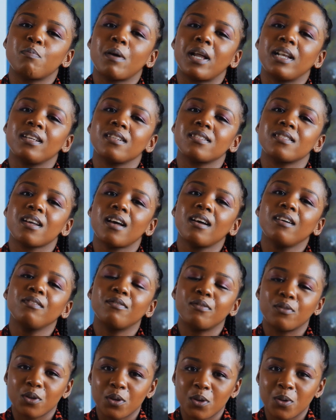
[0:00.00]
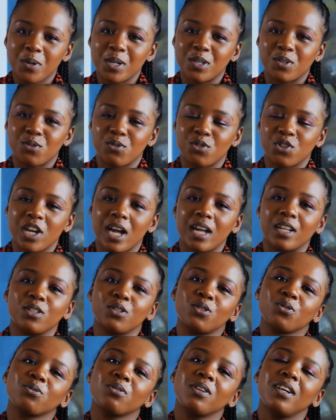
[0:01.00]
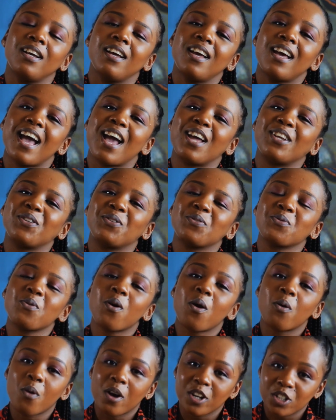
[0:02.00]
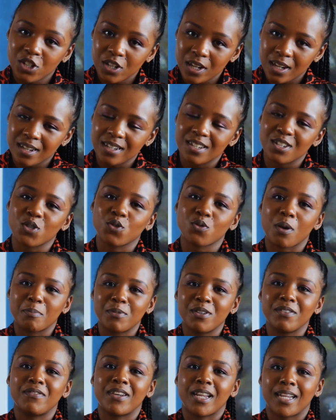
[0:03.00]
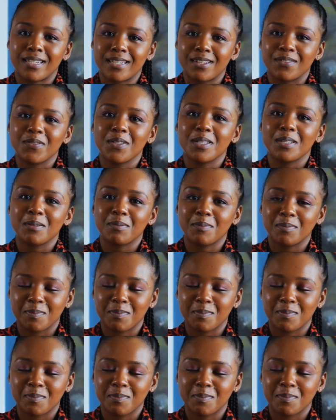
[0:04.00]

Palesa, Vuyolwethu, Tshandu, and you are watching Disruptive Natives.